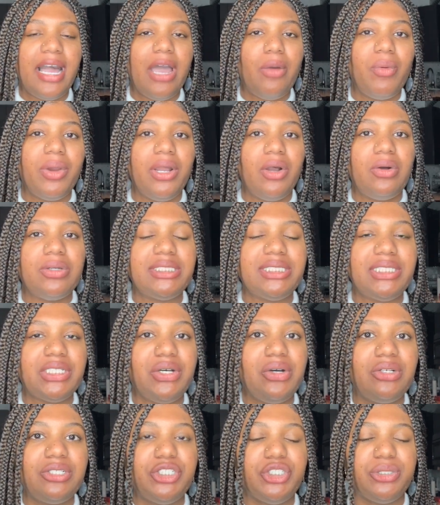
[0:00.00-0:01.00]
I would
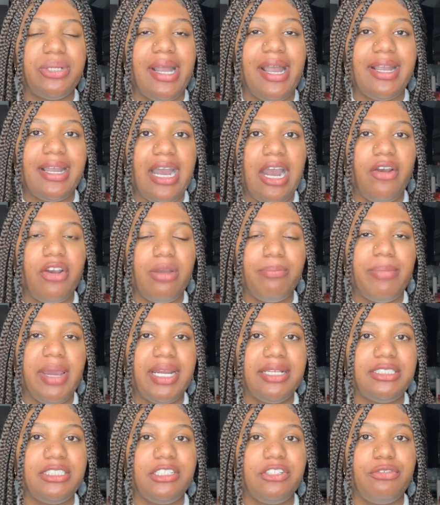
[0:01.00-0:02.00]
also track our
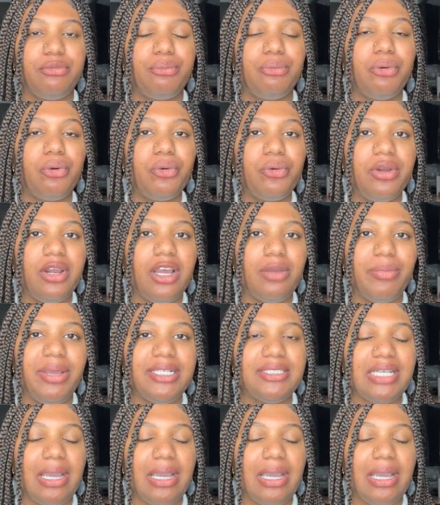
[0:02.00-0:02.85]
competitive programming.